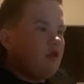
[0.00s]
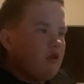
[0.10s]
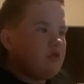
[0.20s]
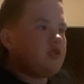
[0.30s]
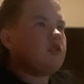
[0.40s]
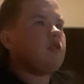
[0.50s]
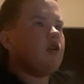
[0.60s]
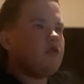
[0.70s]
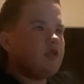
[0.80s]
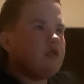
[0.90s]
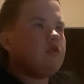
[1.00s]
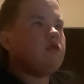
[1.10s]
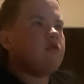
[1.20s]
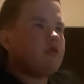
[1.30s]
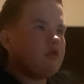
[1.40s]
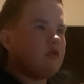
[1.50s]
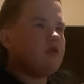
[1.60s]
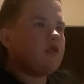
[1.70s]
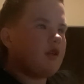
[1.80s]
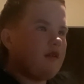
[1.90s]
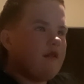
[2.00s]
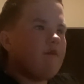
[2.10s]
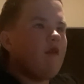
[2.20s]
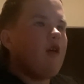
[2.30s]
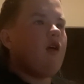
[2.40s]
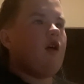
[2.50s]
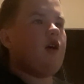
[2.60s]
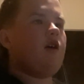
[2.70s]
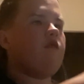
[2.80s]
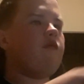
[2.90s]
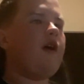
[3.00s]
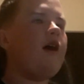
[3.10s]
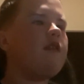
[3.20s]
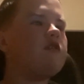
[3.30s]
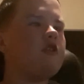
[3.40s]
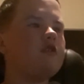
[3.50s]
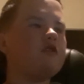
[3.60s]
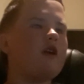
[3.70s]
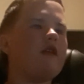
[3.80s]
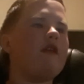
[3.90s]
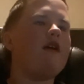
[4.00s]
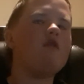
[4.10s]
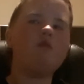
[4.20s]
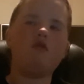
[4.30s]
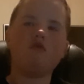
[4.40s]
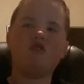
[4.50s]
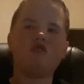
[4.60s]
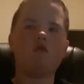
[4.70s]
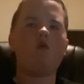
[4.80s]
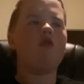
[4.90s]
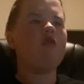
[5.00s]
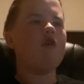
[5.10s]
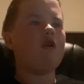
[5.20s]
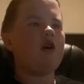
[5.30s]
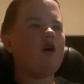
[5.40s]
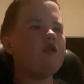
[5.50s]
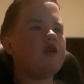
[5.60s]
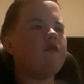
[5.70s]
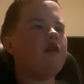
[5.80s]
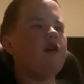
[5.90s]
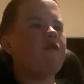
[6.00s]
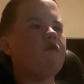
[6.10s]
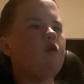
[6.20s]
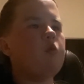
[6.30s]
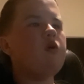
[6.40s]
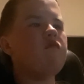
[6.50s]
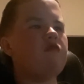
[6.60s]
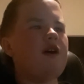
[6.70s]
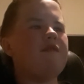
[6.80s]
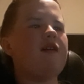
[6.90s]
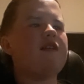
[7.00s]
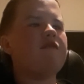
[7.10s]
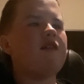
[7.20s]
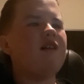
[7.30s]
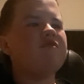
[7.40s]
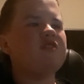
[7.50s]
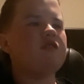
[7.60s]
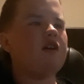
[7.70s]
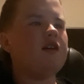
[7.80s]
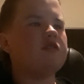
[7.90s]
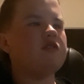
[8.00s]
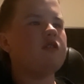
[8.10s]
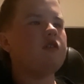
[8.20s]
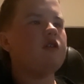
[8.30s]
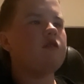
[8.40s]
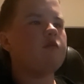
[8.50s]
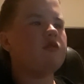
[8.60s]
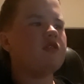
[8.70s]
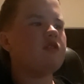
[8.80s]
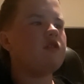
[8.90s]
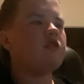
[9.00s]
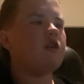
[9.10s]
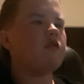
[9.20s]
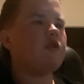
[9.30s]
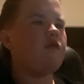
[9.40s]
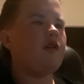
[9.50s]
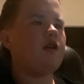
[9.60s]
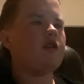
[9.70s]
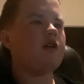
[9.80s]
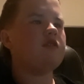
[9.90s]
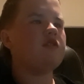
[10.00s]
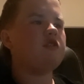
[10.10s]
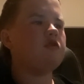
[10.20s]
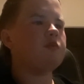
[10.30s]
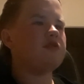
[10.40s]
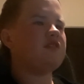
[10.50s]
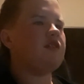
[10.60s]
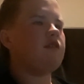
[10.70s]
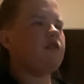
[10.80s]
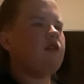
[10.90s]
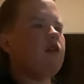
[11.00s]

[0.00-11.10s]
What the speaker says: It's just loading. Okay, there. For How to Train Your Dragon, the Hidden World score, I would give it a 4.5 out of 5 stars. Percentage, I'll give it a 92%.